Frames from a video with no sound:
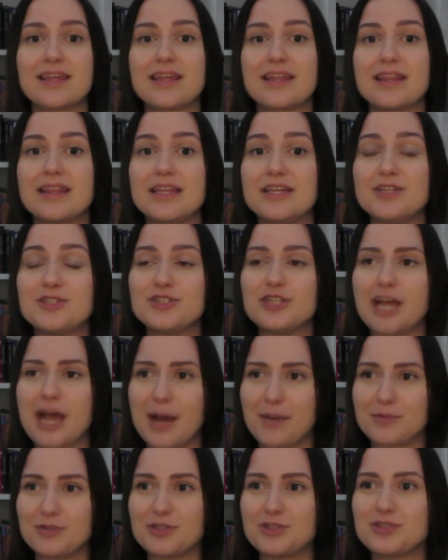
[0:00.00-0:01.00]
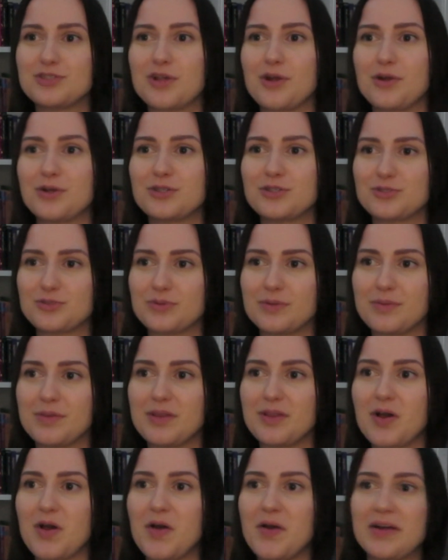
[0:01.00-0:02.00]
the chapters are extremely
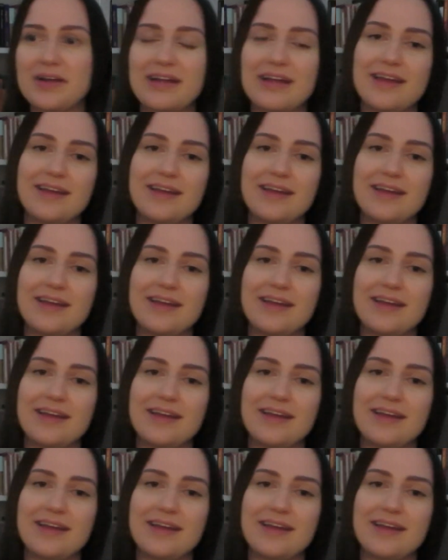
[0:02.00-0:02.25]
long,